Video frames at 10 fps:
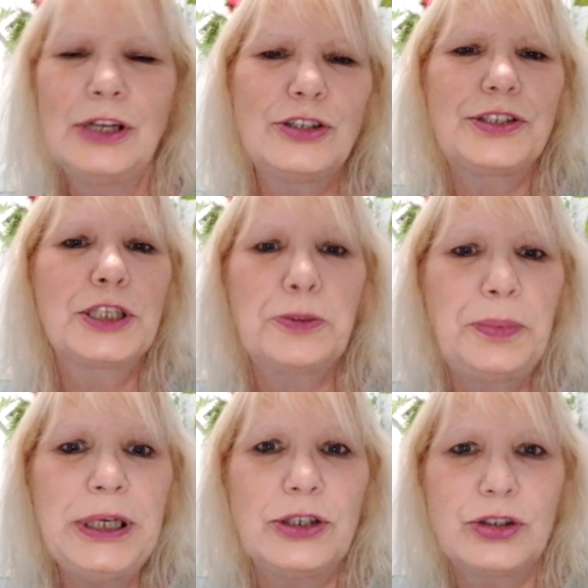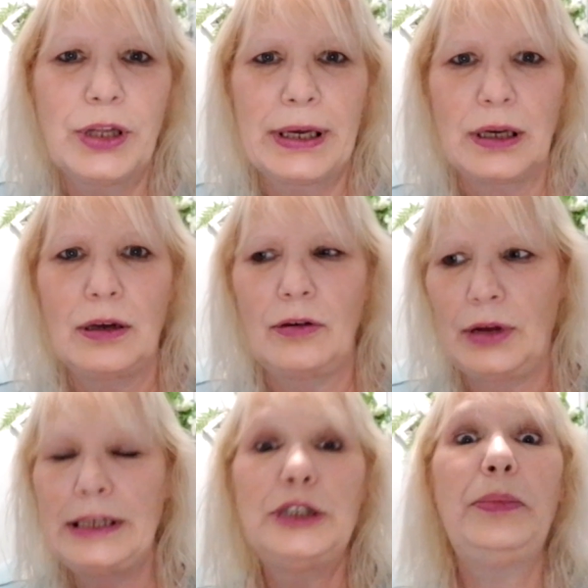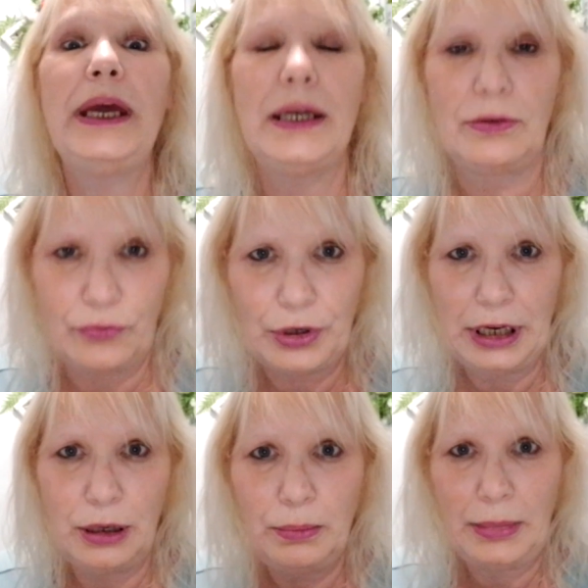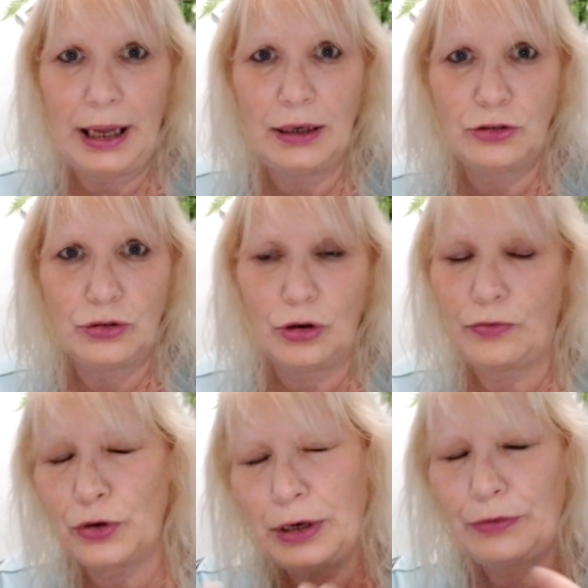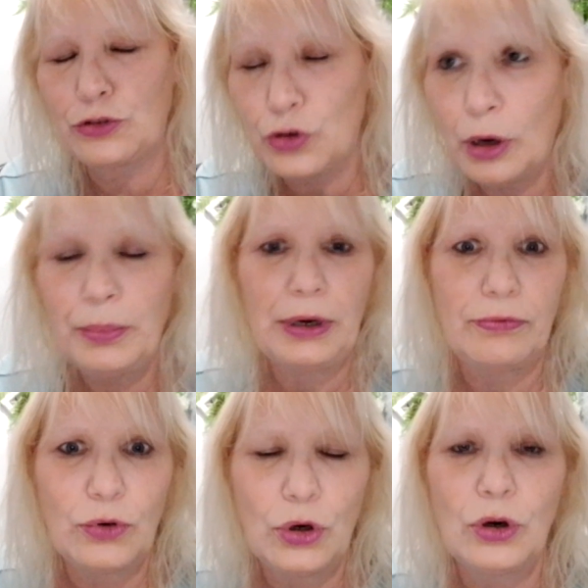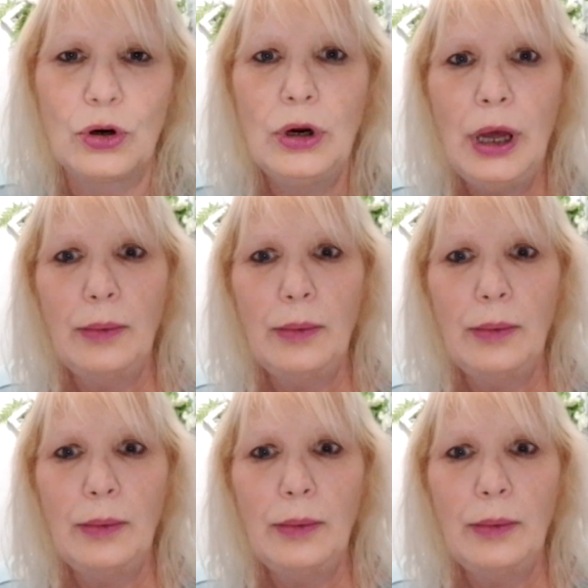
Just a speech, like a debate for him and for Trump and for her,